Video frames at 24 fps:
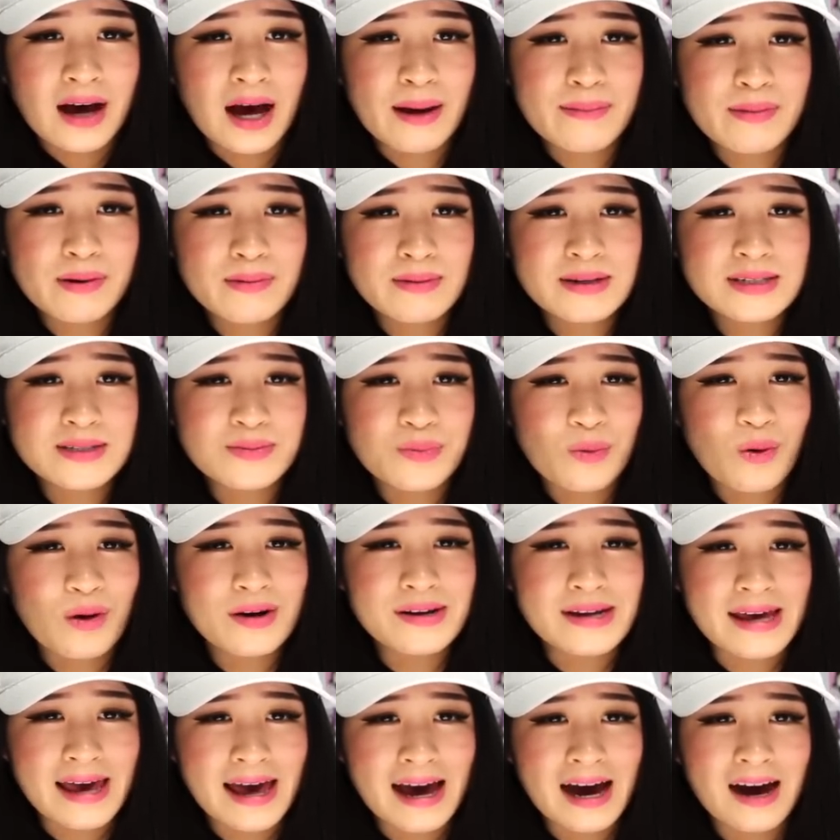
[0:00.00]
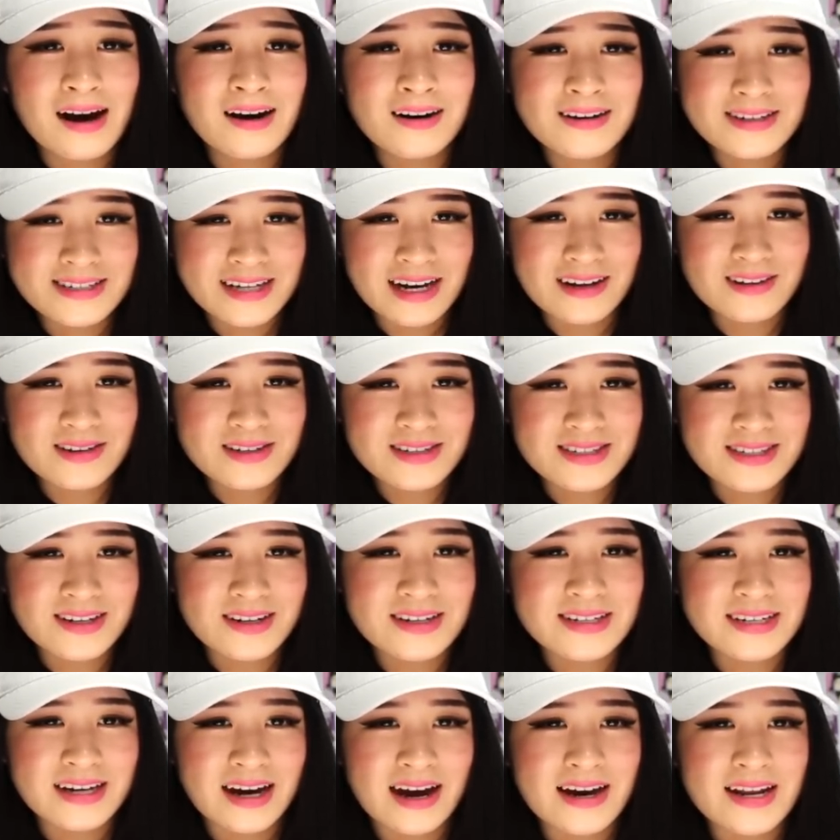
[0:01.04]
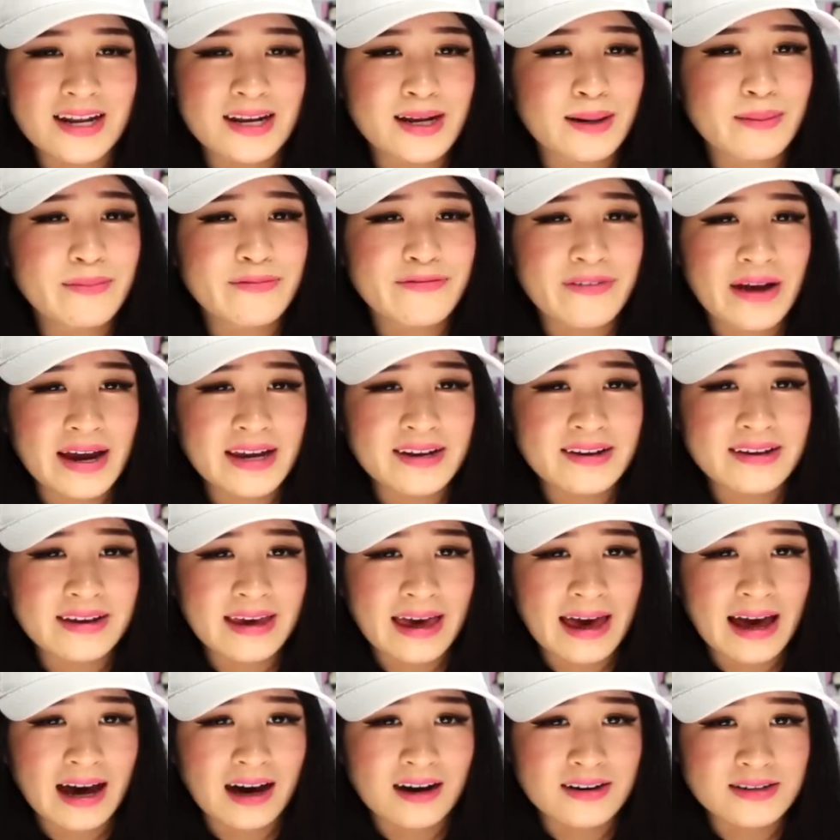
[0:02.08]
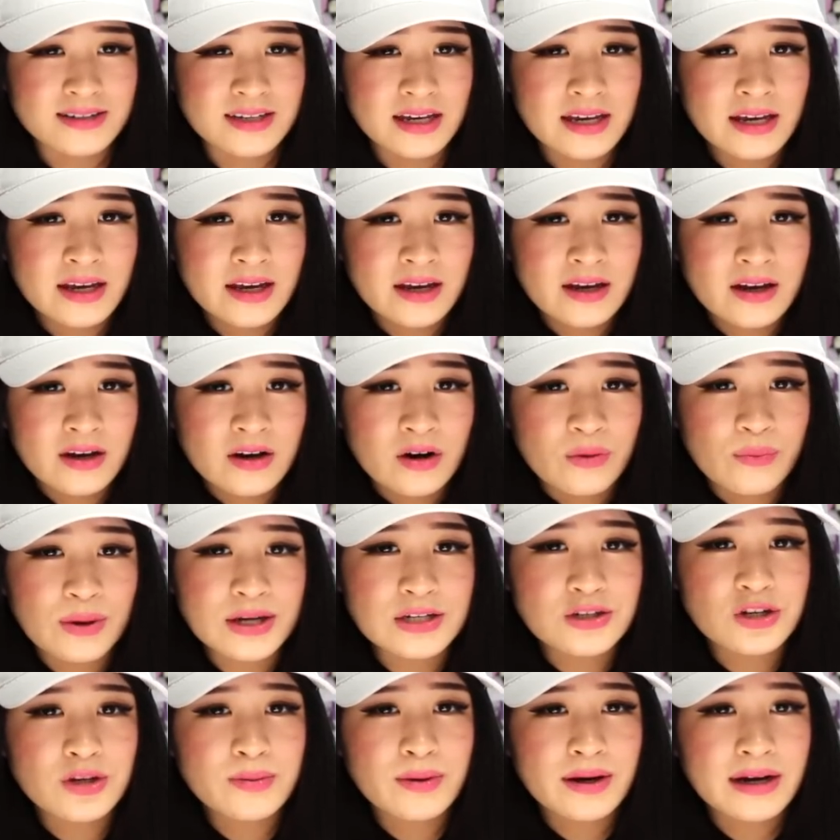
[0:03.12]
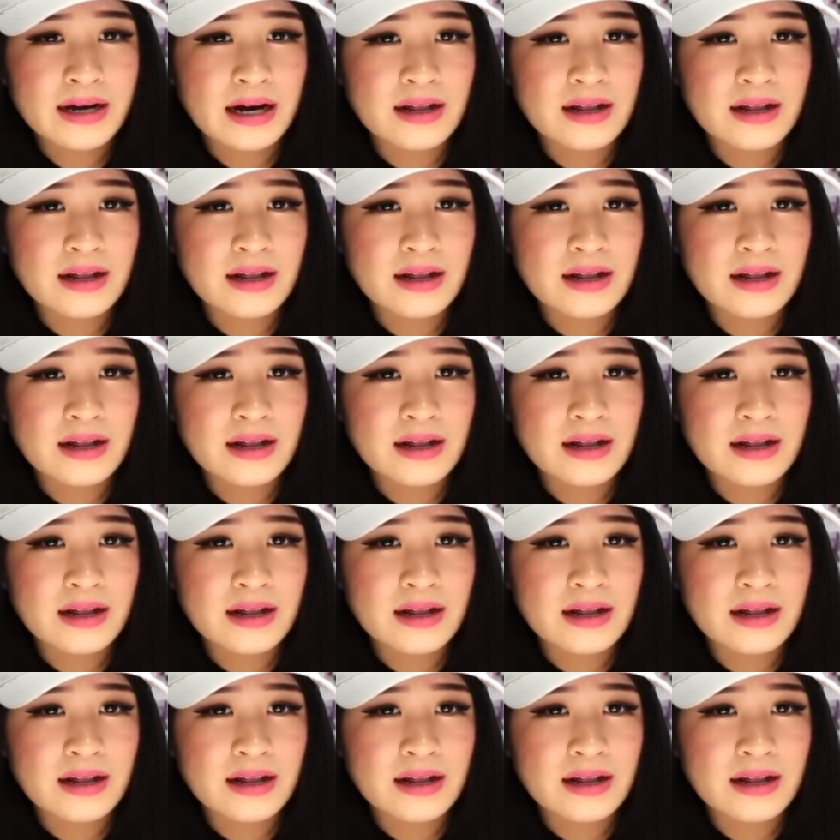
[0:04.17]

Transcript: I'm always worn out. I look so tired and I'm fading out. Wait, two more